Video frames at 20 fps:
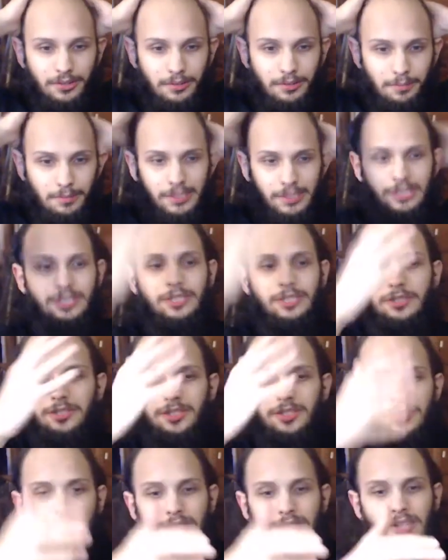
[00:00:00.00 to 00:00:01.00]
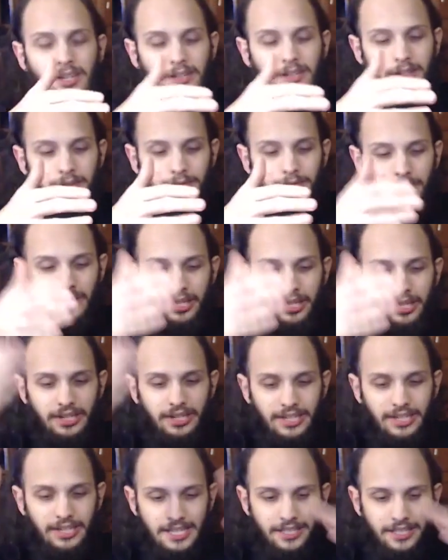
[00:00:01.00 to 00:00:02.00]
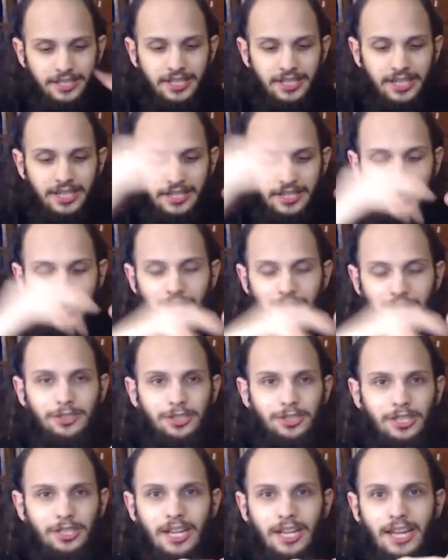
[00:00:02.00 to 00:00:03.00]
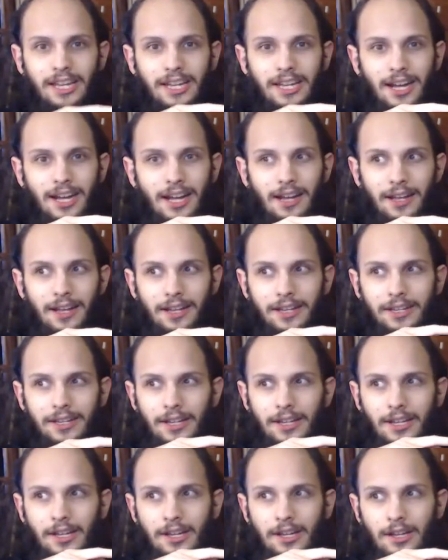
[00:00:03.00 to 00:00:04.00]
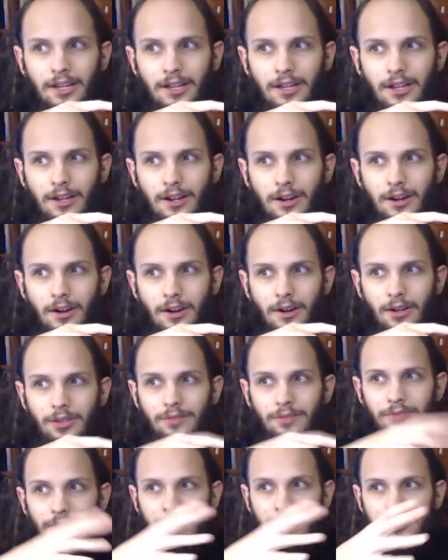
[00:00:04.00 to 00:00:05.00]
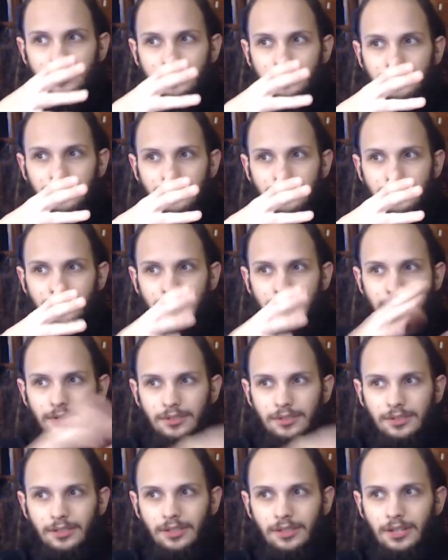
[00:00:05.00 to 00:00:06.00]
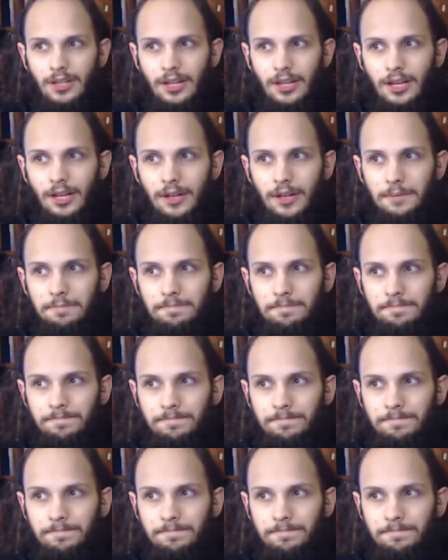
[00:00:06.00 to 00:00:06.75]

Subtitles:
business executive lady and the technology AI are the villains. In